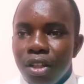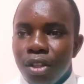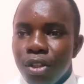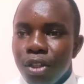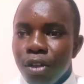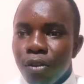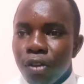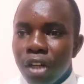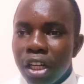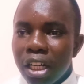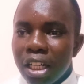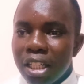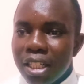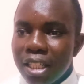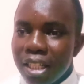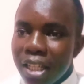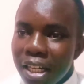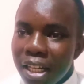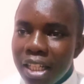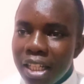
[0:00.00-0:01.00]
The various
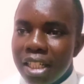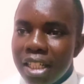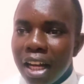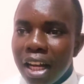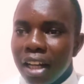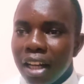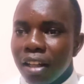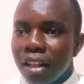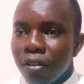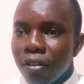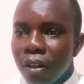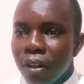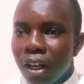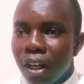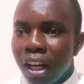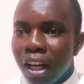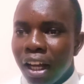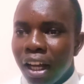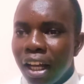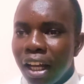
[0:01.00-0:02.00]
cities and the,
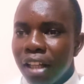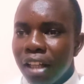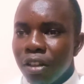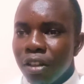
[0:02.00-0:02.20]
uh,